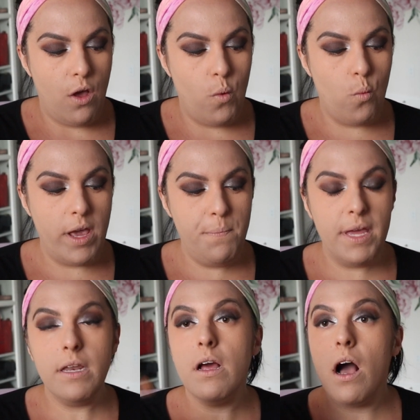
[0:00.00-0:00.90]
wipe
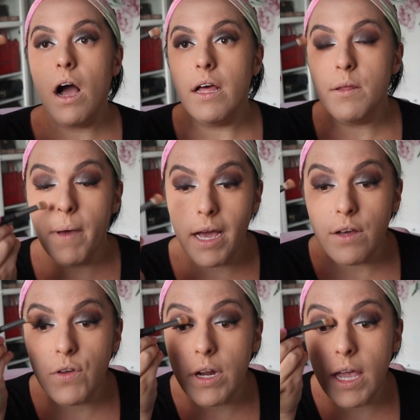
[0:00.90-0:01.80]
it on the back
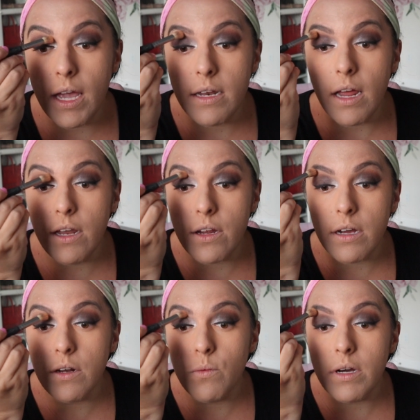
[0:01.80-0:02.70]
of your hand, and you're
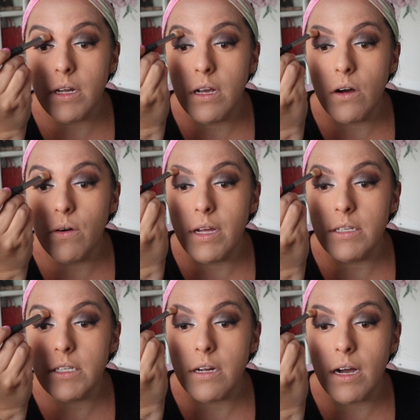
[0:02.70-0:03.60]
going to want to go
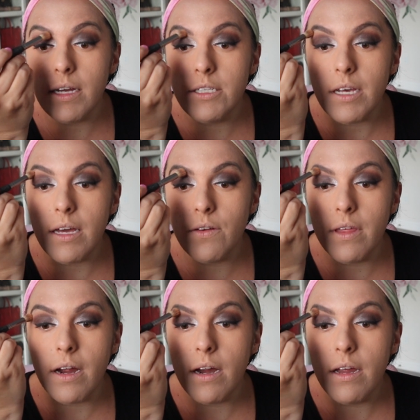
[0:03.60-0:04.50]
into your eyeshadow
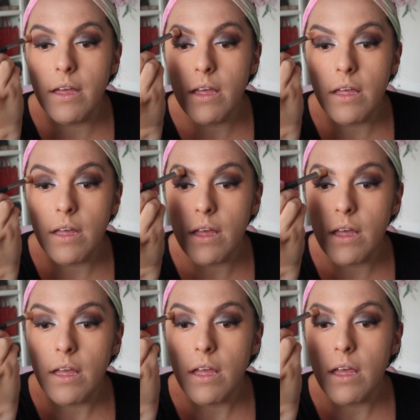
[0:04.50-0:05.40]
there
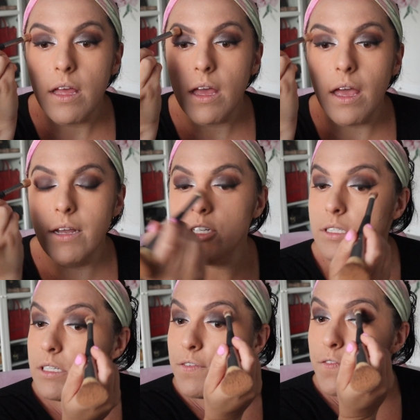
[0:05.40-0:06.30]
and
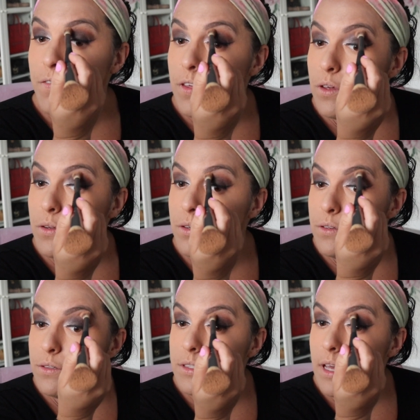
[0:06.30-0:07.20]
just
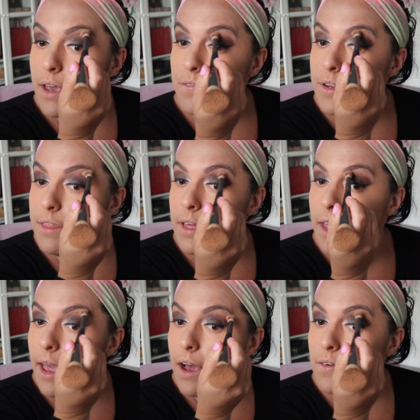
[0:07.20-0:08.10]
diffuse everything
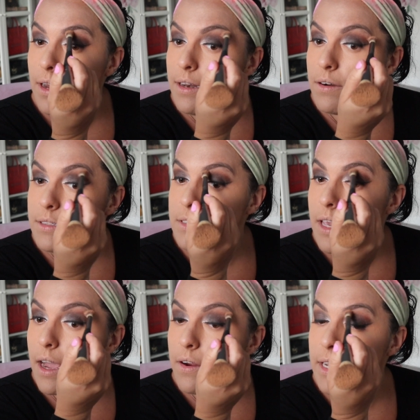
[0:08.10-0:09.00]
out. I know it's
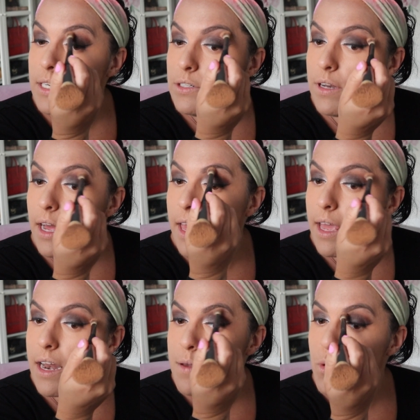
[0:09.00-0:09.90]
scary. Do not add
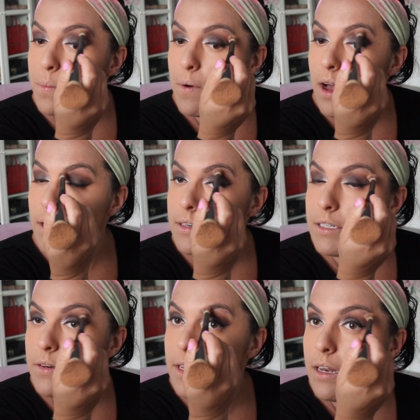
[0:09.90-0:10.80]
any more product
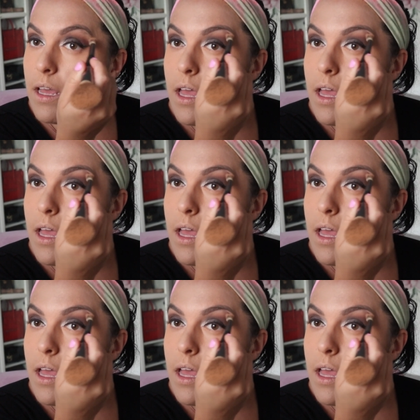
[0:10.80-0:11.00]
to it,